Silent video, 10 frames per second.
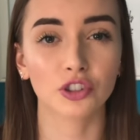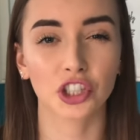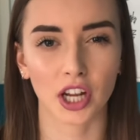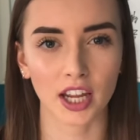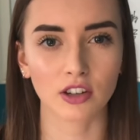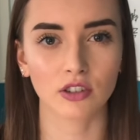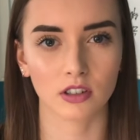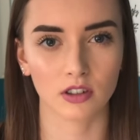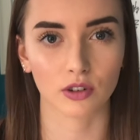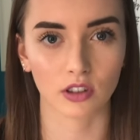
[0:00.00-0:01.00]
change
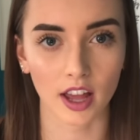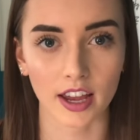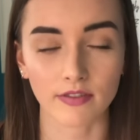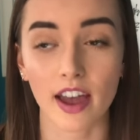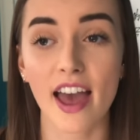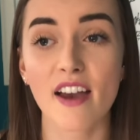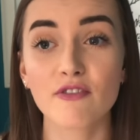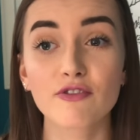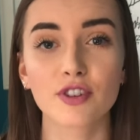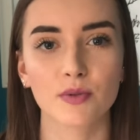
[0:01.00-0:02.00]
in their life.
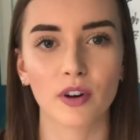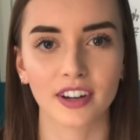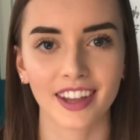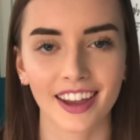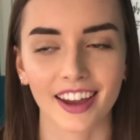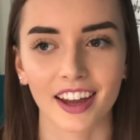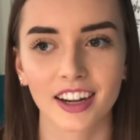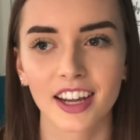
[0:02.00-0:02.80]
Everyone can.